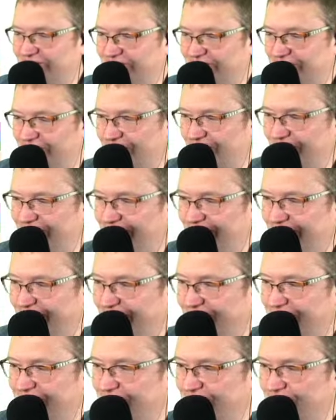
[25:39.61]
So
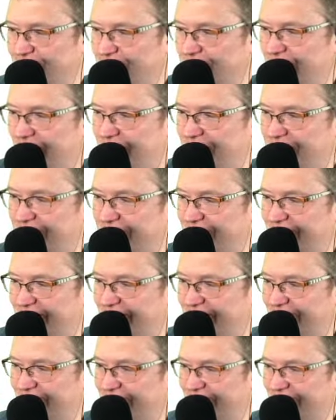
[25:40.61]
though you might be
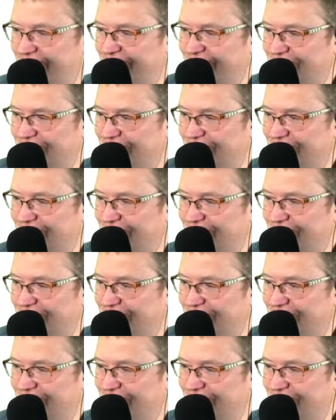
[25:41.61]
kind of